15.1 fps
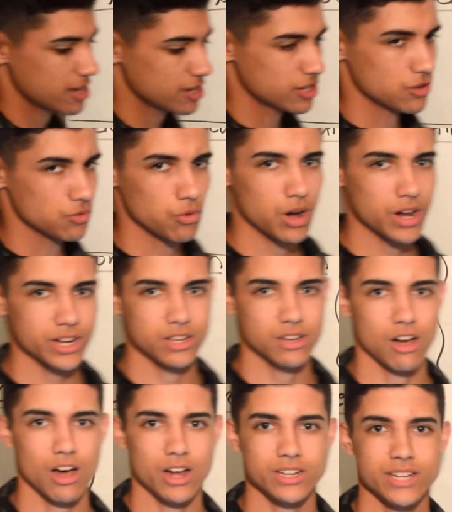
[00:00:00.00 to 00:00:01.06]
you want to
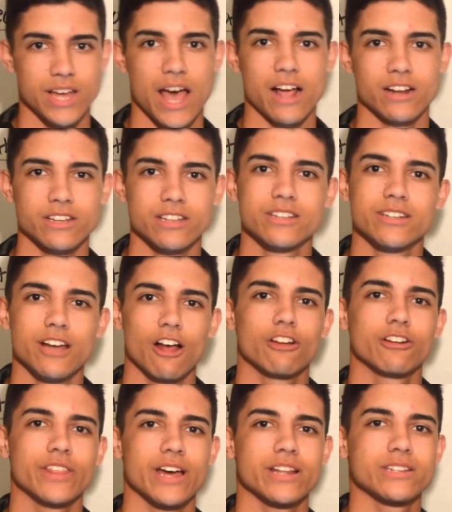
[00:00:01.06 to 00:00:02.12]
contact a
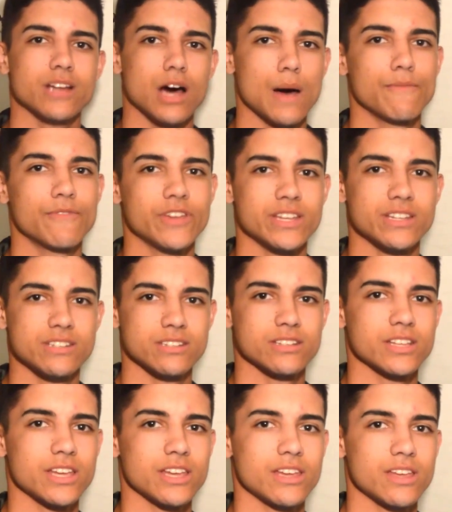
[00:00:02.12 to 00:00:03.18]
seller that's
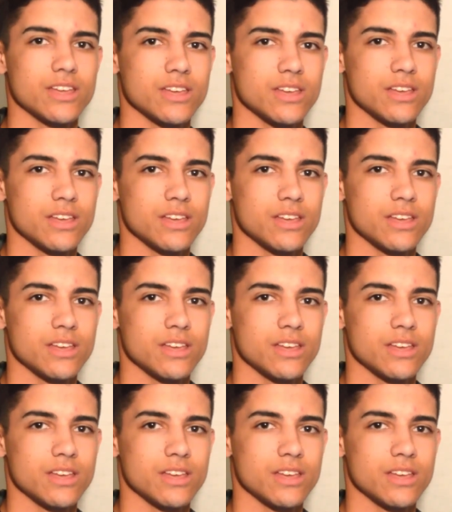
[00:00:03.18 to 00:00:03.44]
obviously